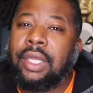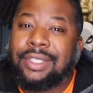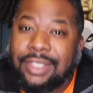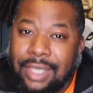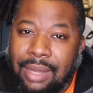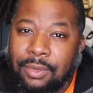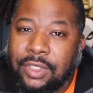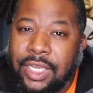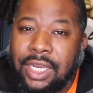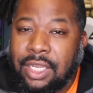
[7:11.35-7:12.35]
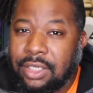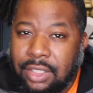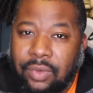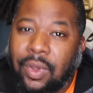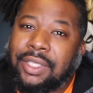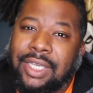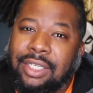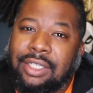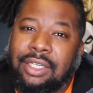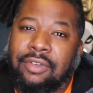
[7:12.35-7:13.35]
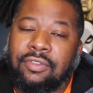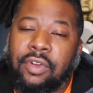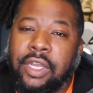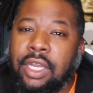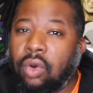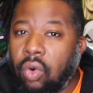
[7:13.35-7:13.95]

simultaneously while texting a friend,